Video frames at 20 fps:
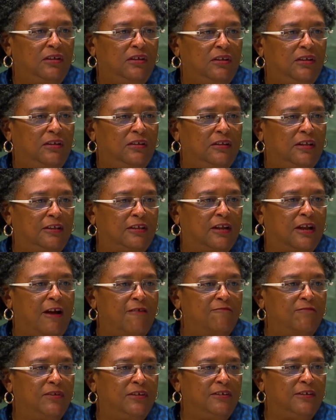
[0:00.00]
that the
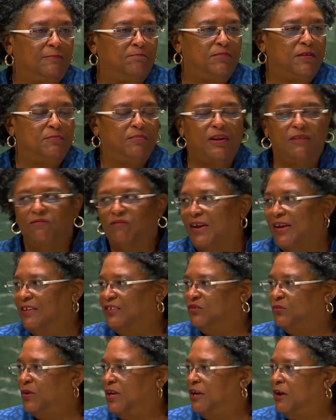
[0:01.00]
government and people of
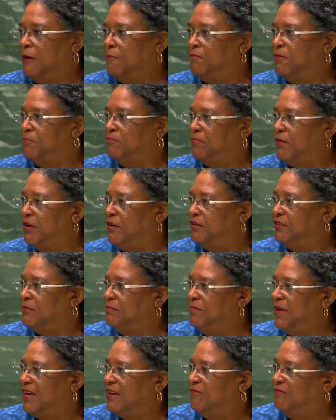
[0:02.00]
Venezuela are prepared to
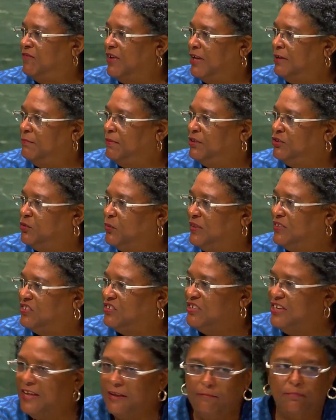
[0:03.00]
make available to its
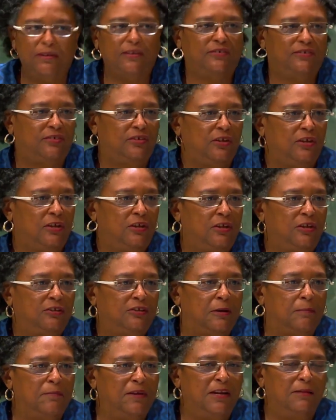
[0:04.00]
neighbors
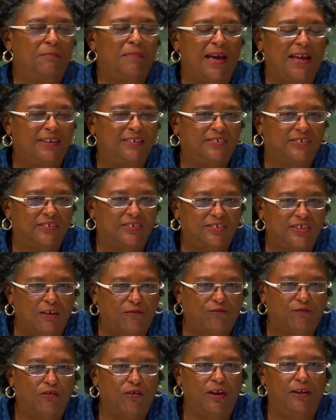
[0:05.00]
to minimize the
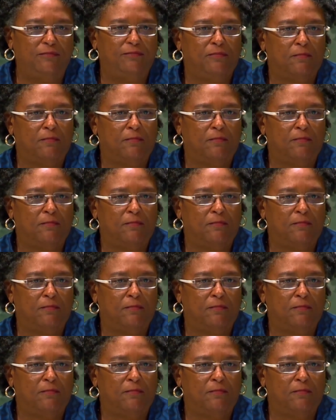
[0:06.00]
suffering.